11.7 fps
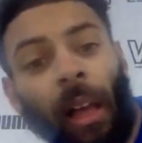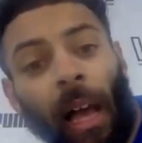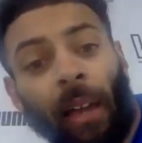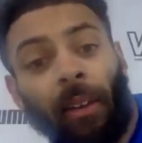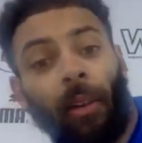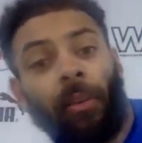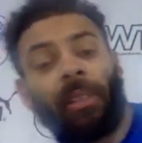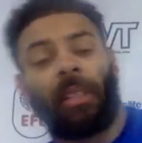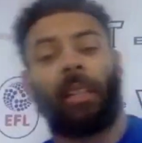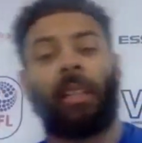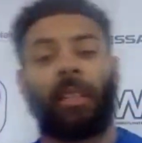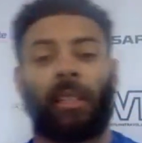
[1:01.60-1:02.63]
and
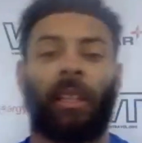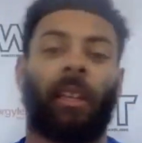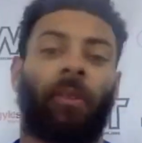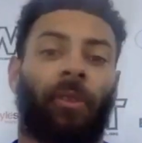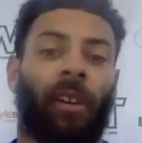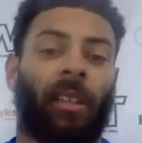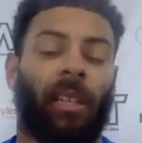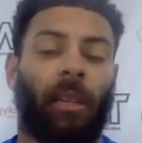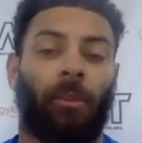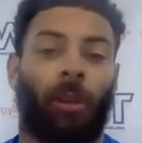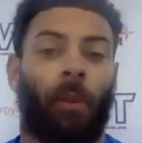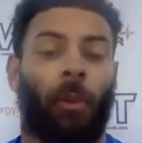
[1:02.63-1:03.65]
obviously in this league, 3
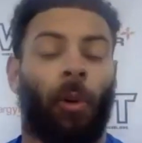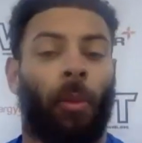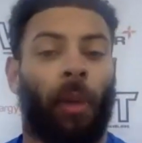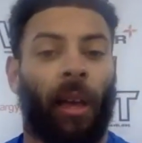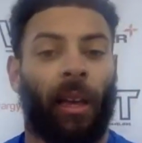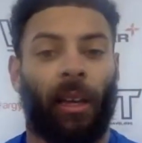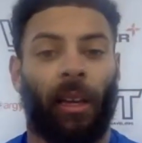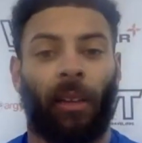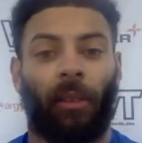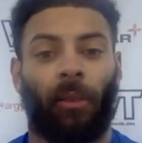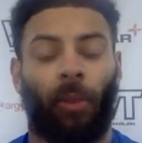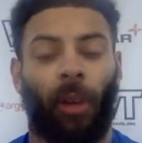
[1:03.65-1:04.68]
teams go up automatic and
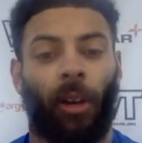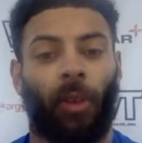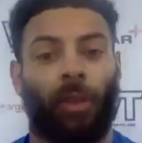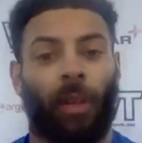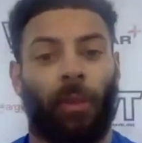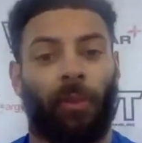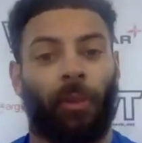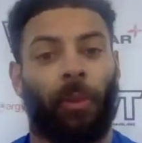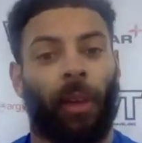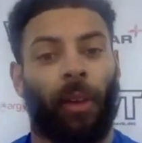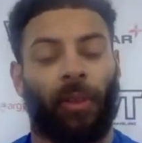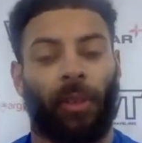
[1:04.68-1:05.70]
1 goes up through
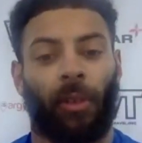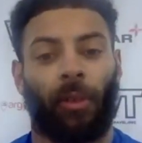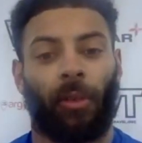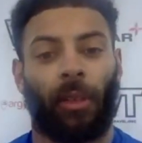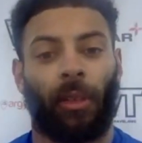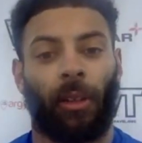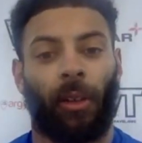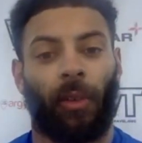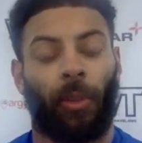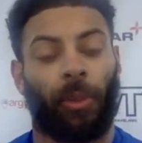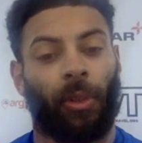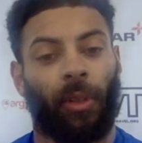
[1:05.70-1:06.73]
playoffs. So there's a lot
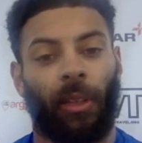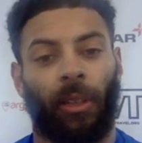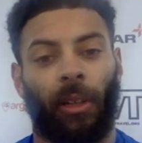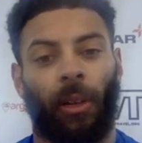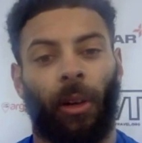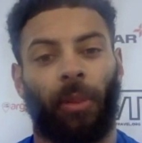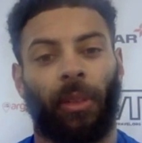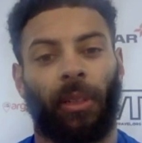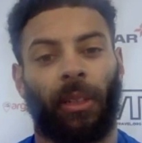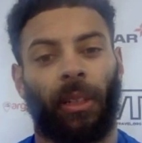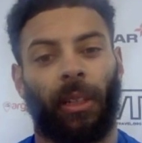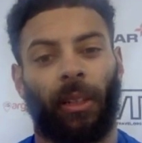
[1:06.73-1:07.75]
of opportunity to go up in
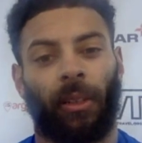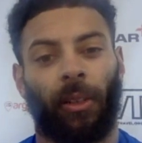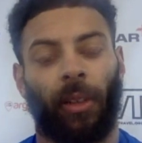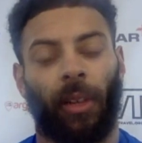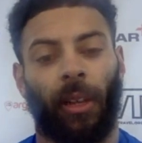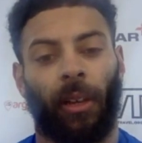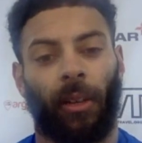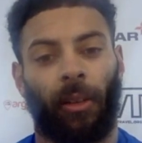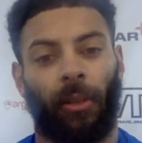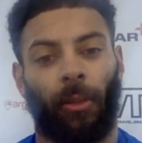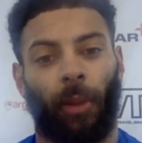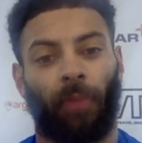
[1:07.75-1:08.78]
this league. So yeah,
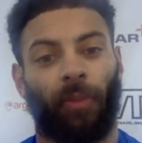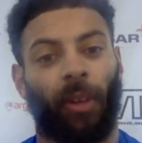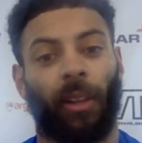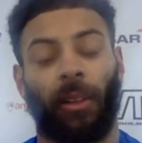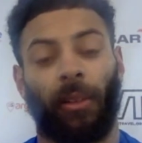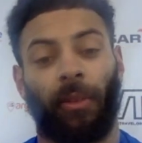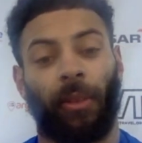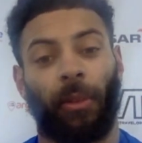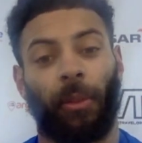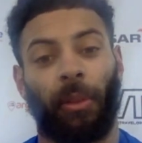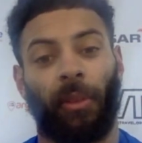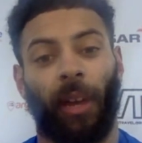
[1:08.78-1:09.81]
1 run and
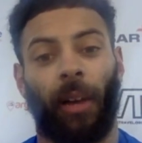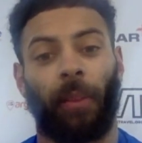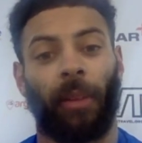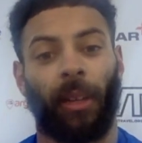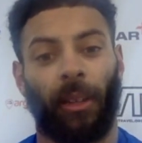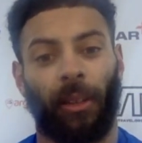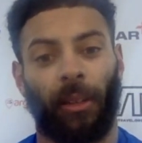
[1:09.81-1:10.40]
be right up there.